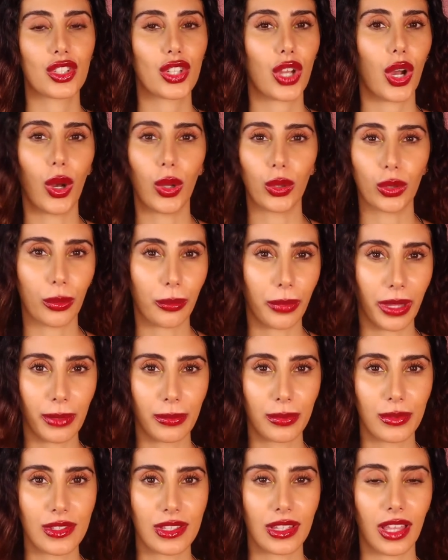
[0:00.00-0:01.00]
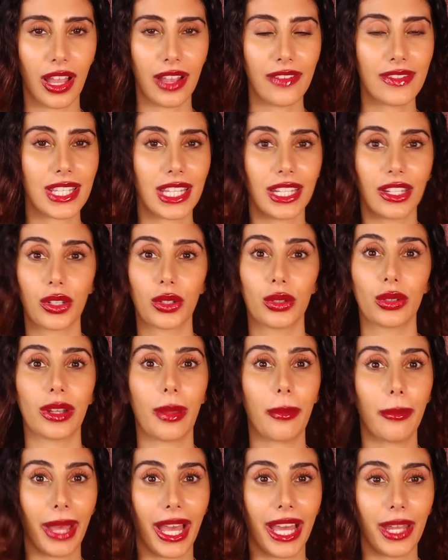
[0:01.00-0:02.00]
toll on people's lives in a good
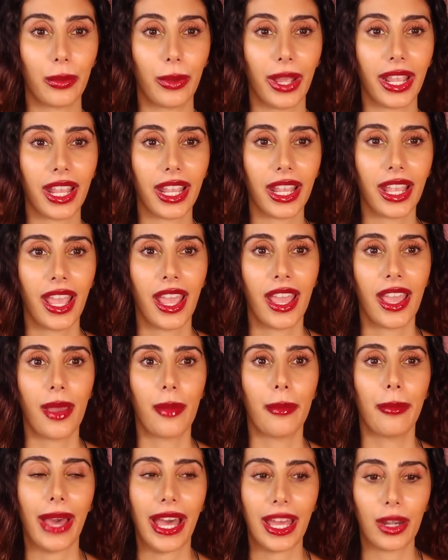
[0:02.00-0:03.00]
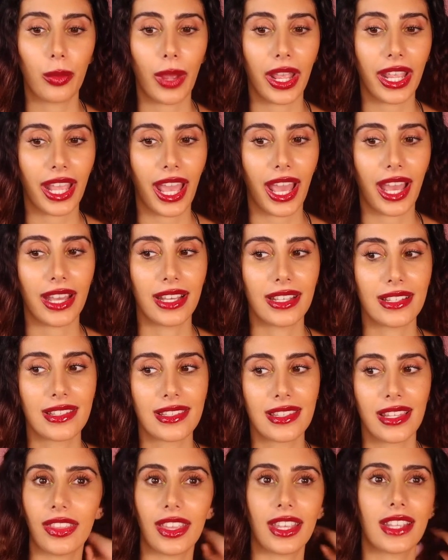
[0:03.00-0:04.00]
and bad way bad way
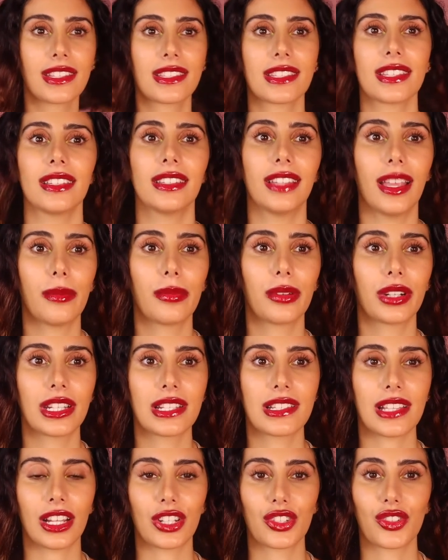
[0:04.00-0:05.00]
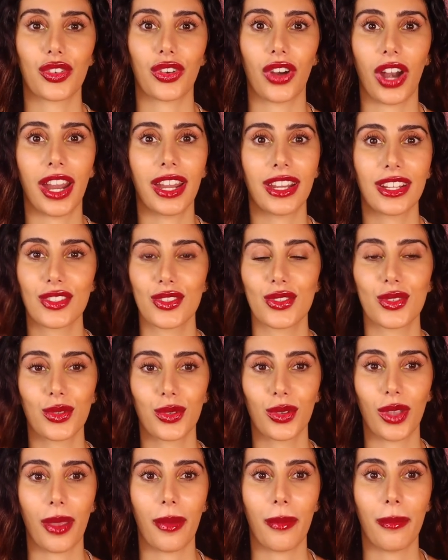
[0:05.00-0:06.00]
as these celebrities are trying
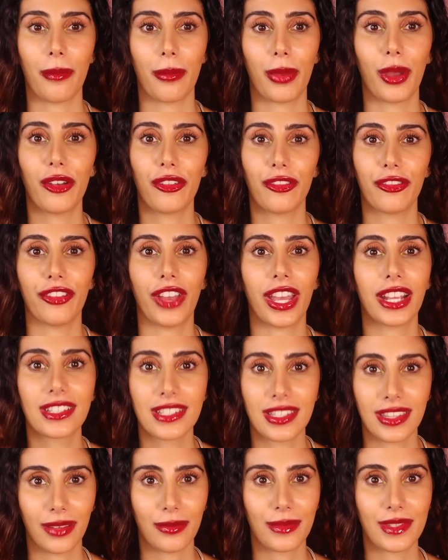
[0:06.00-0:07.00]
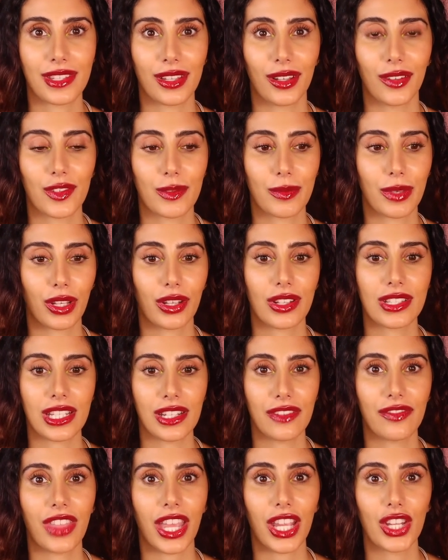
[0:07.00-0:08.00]
to perfect themselves because
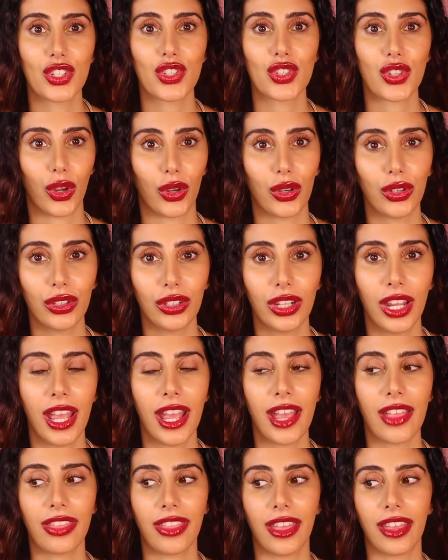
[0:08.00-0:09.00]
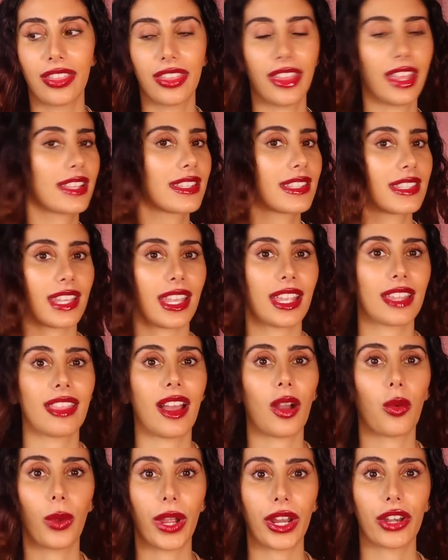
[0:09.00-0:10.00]
if they don't, then they're scared
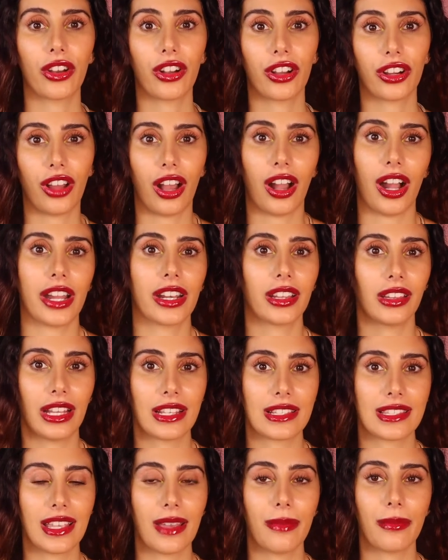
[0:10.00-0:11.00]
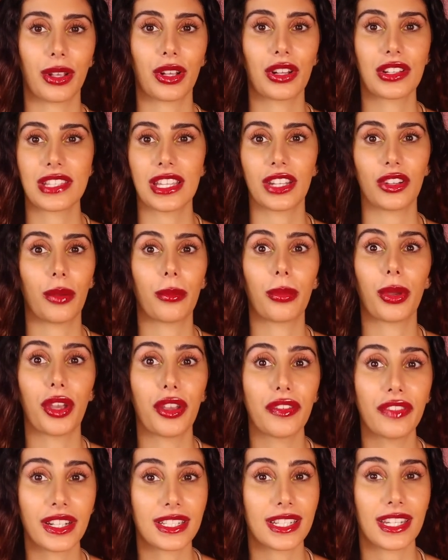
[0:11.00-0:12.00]
that we're not going to idolize them because they're not
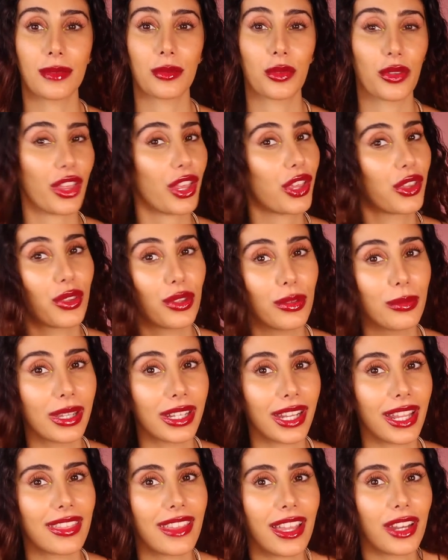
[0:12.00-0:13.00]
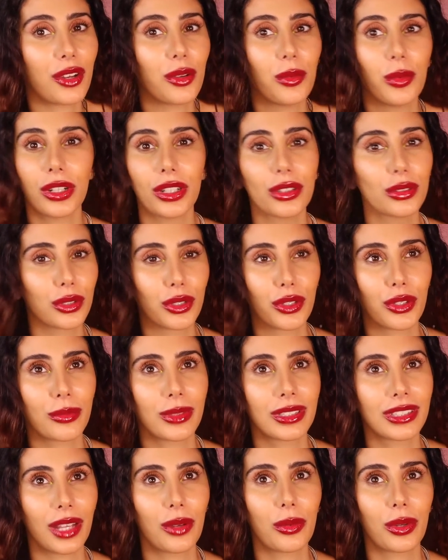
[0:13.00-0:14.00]
perfect anymore. They're human and they don't want to look
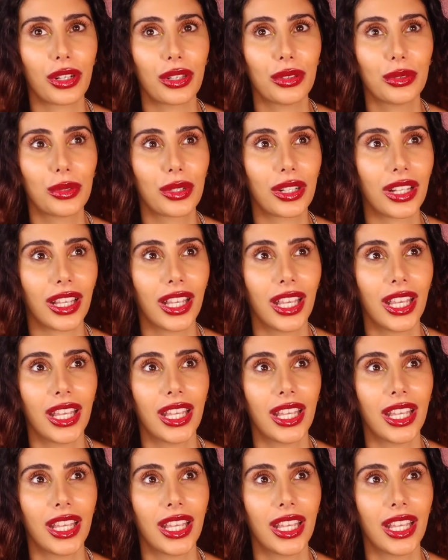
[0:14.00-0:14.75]
human. They want to look,